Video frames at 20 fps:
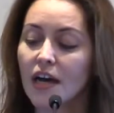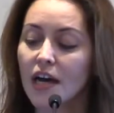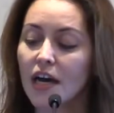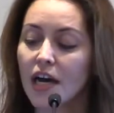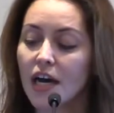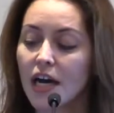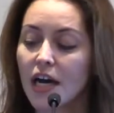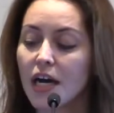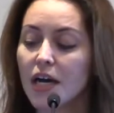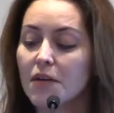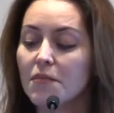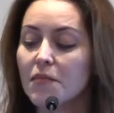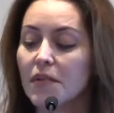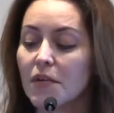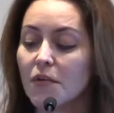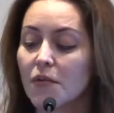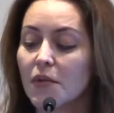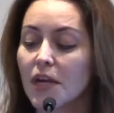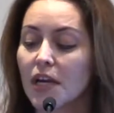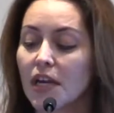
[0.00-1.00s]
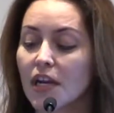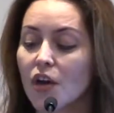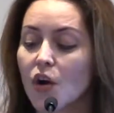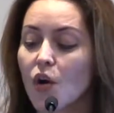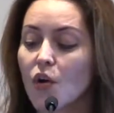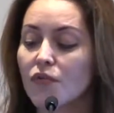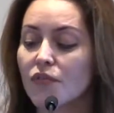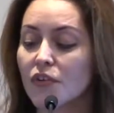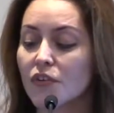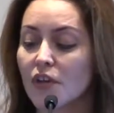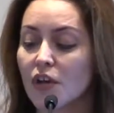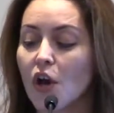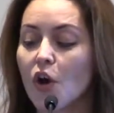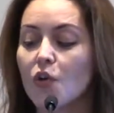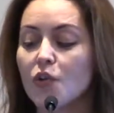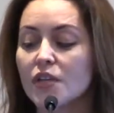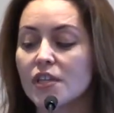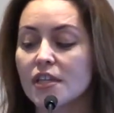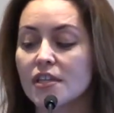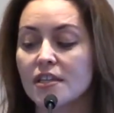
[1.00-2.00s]
We're going to go over the
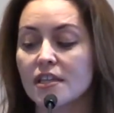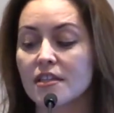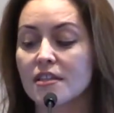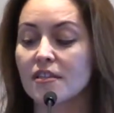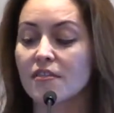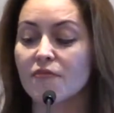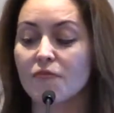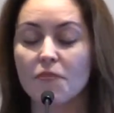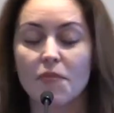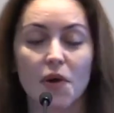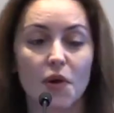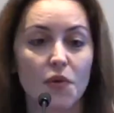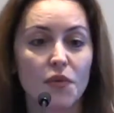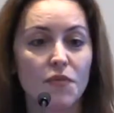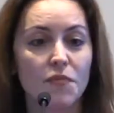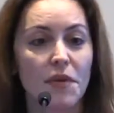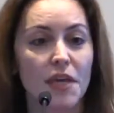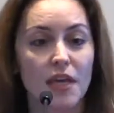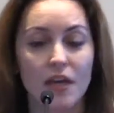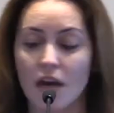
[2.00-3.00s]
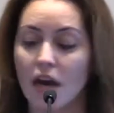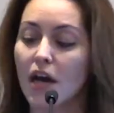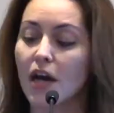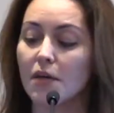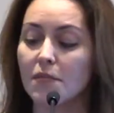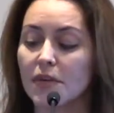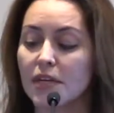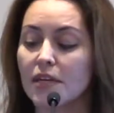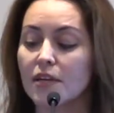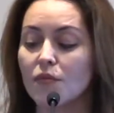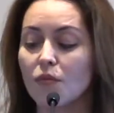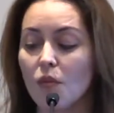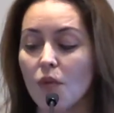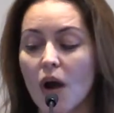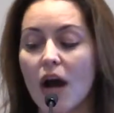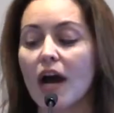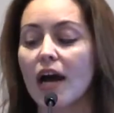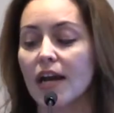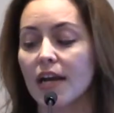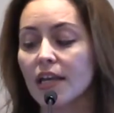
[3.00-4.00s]
coexistence of both being common and
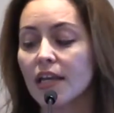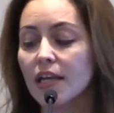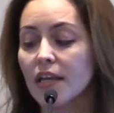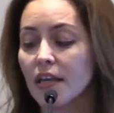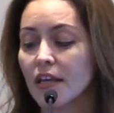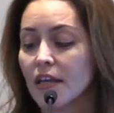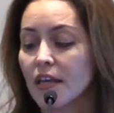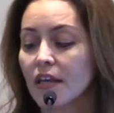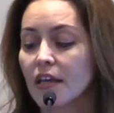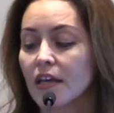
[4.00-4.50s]
why,